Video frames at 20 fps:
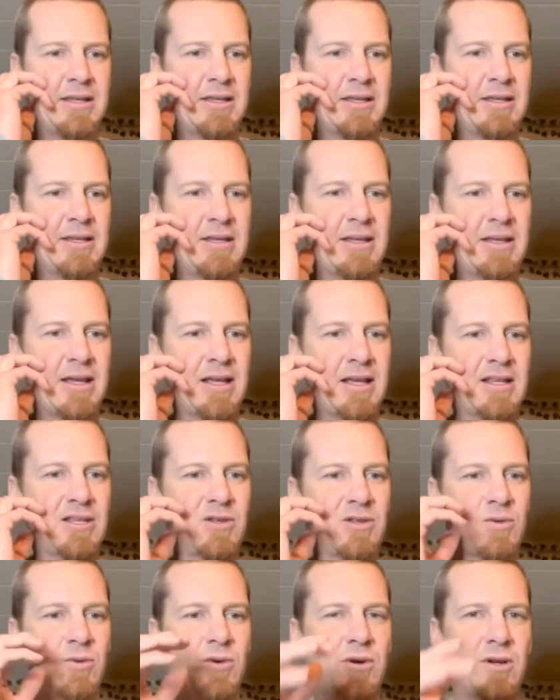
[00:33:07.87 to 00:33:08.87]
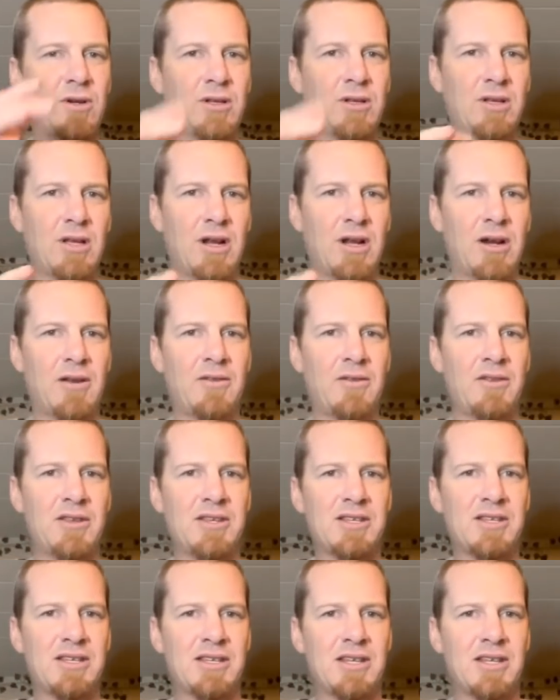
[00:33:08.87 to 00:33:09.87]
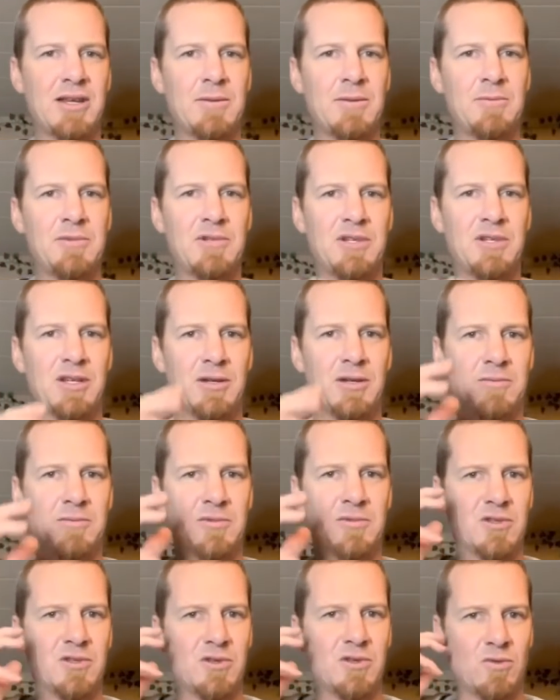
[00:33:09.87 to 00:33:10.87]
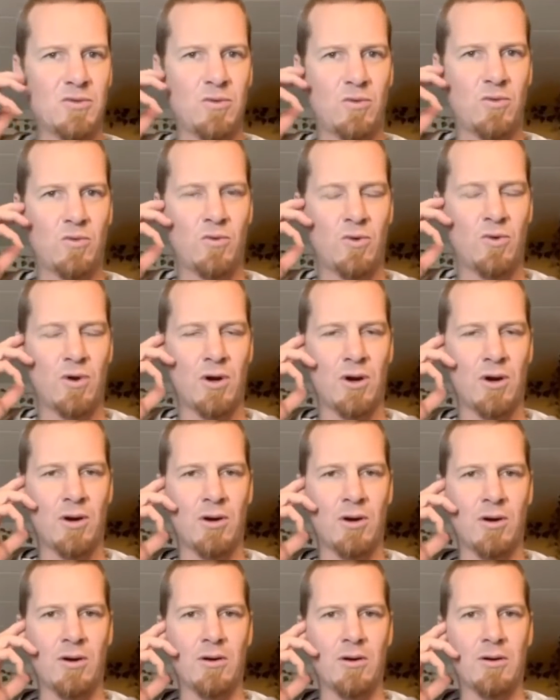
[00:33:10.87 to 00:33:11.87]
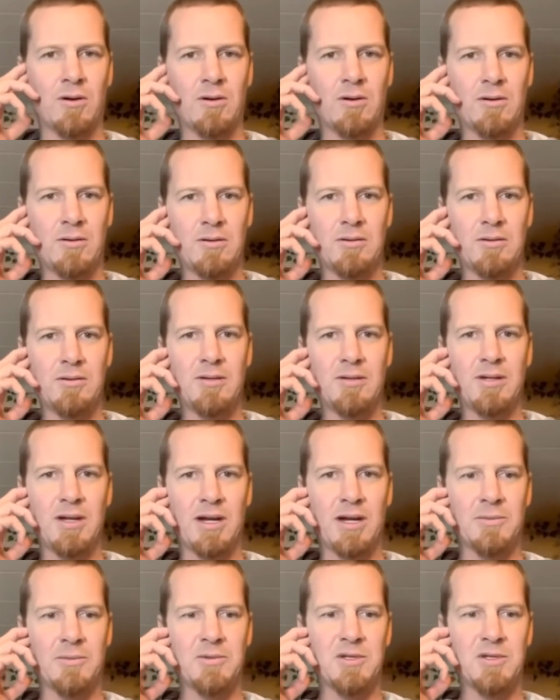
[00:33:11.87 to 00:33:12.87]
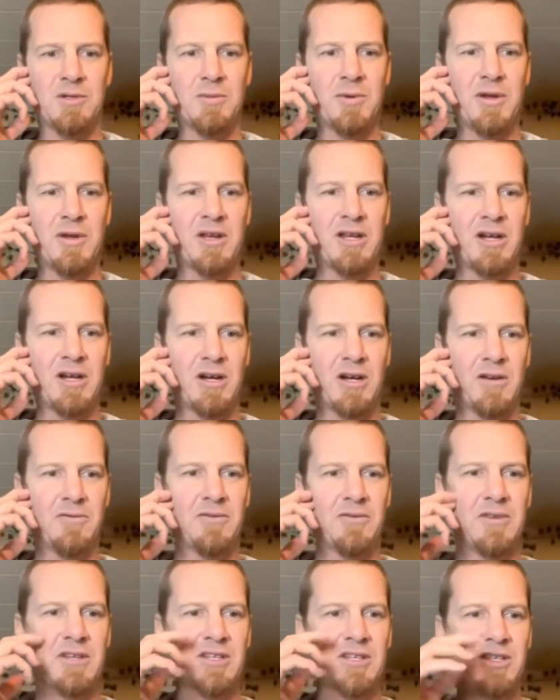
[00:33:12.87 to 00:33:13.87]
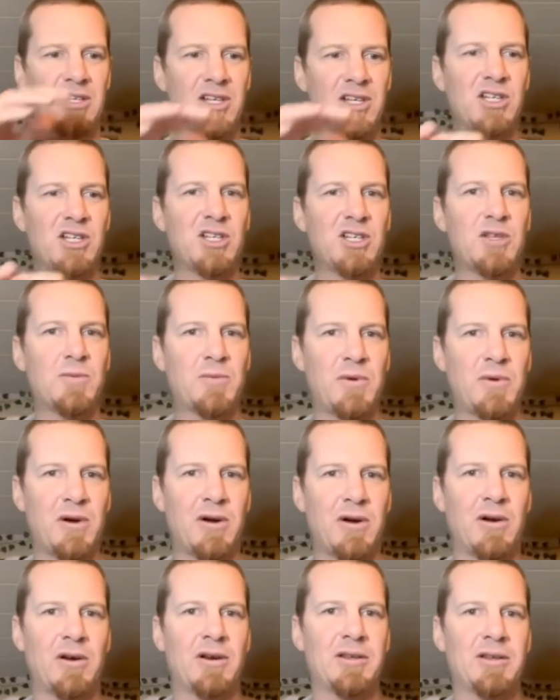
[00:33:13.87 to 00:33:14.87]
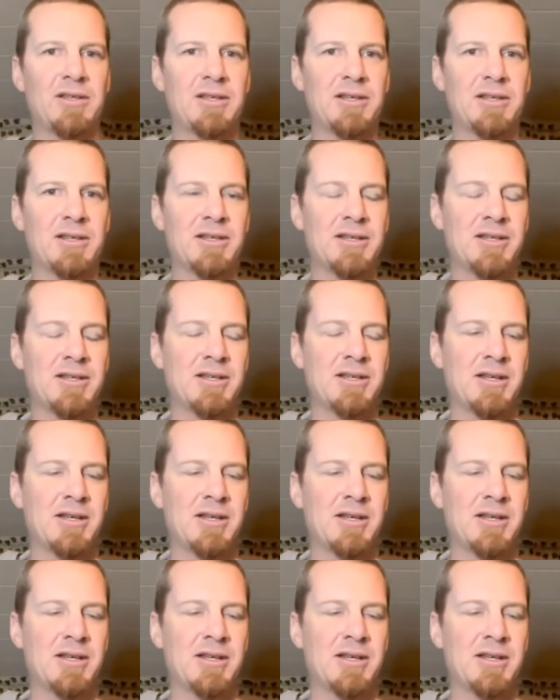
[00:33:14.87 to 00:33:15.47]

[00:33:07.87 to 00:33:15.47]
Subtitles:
That's where a lot of these symptoms were. That I'm speaking of, these experiences.